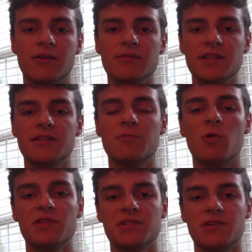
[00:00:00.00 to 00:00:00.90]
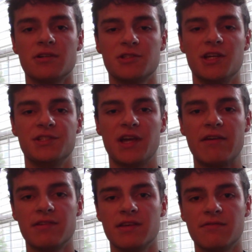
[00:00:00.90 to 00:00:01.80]
only did one song change
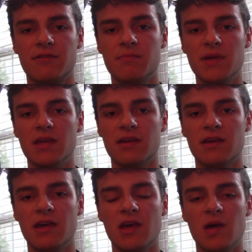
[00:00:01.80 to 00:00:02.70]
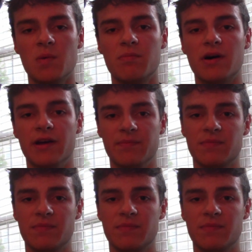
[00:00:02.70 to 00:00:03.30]
everything for me, but